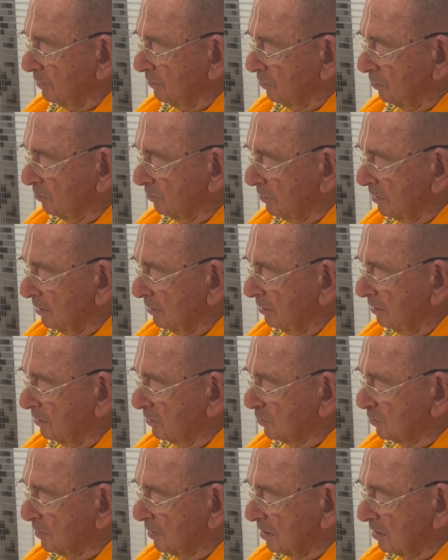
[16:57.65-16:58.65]
Rukmini
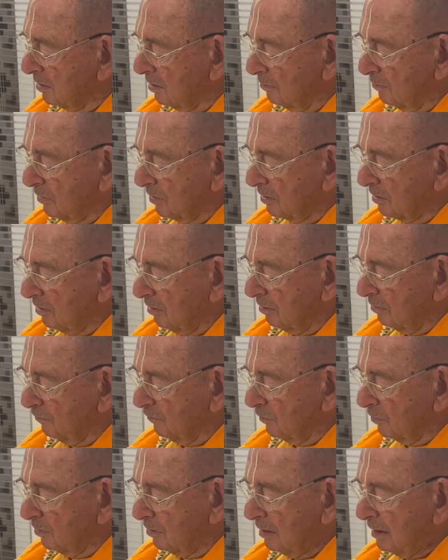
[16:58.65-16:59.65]
has become a
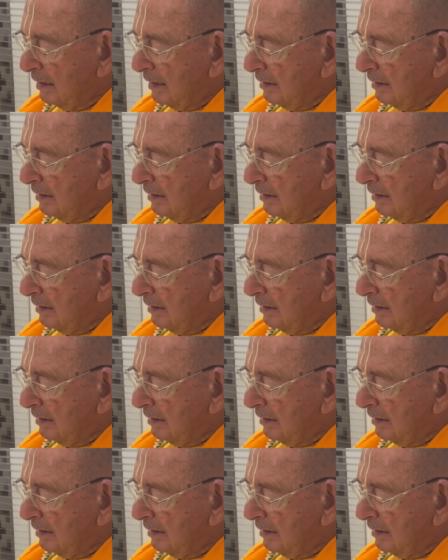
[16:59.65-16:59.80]
careful